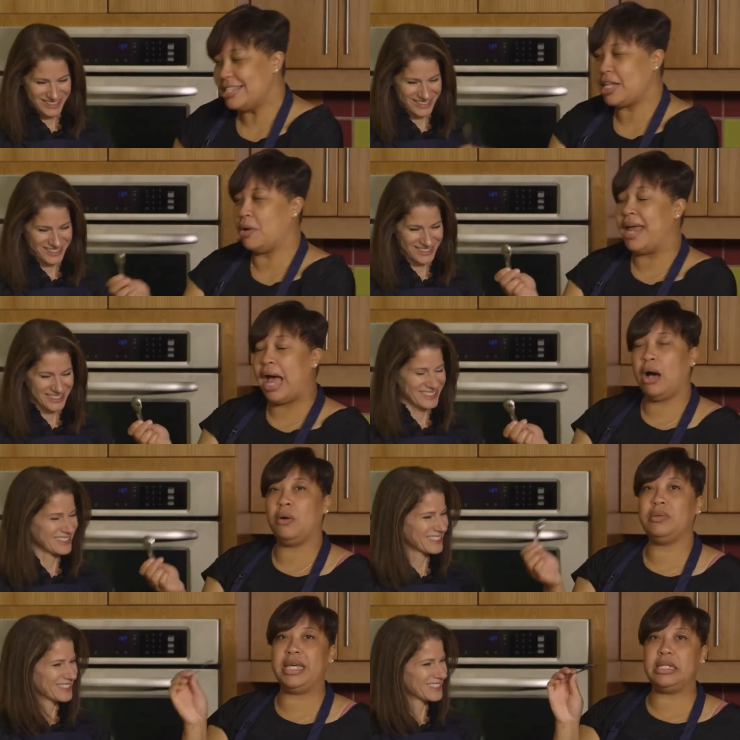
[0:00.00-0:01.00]
Speaker 1: So
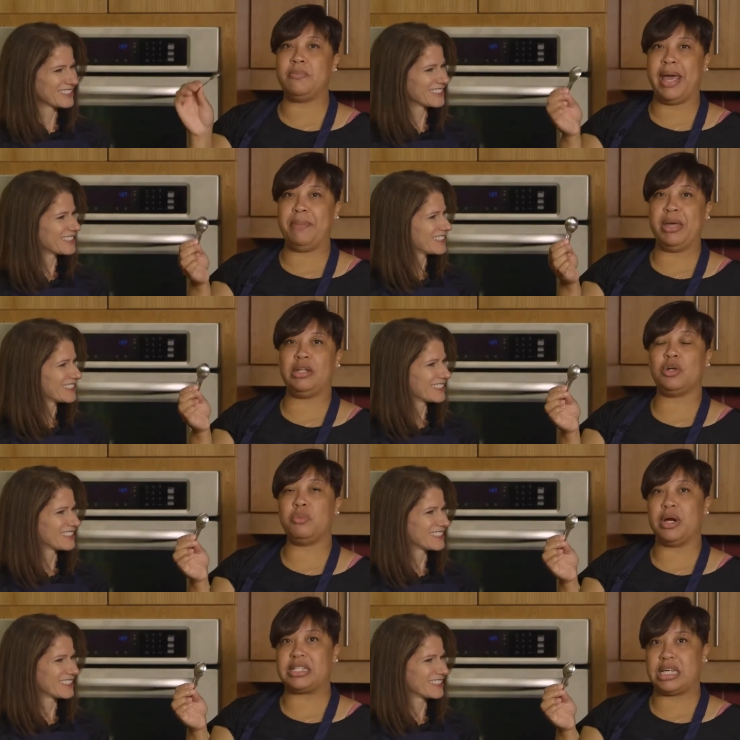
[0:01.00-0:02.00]
now these may be a little
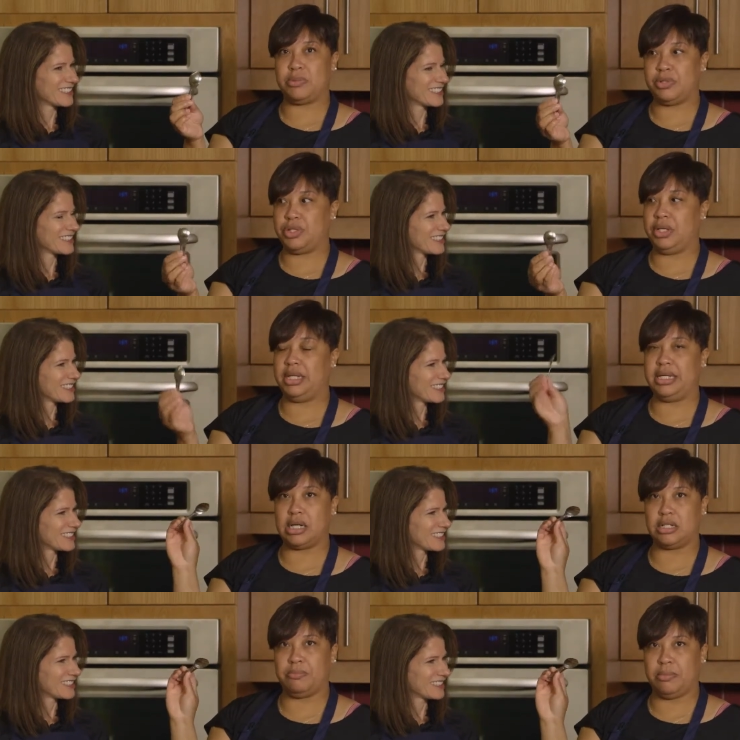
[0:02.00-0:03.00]
more accessible to you. These
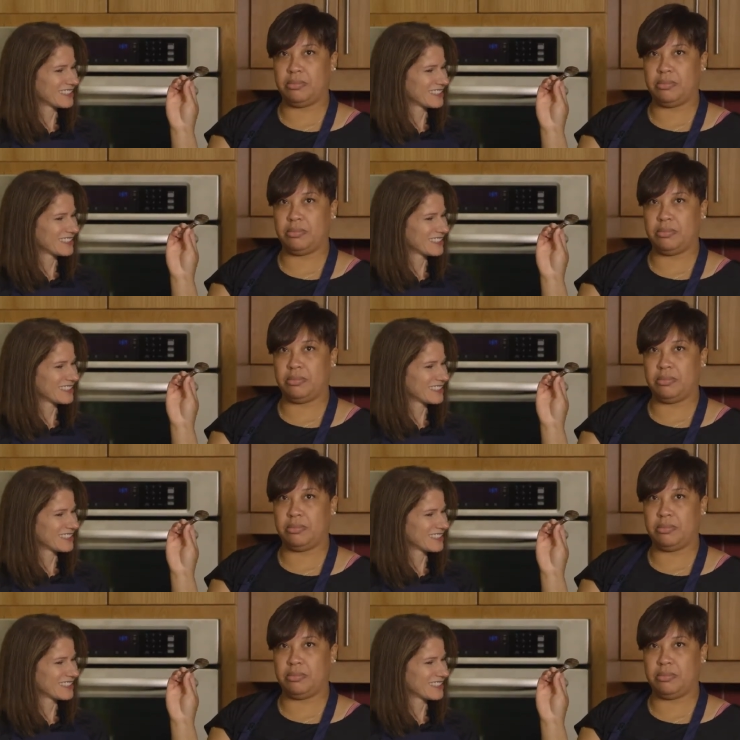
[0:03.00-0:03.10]
are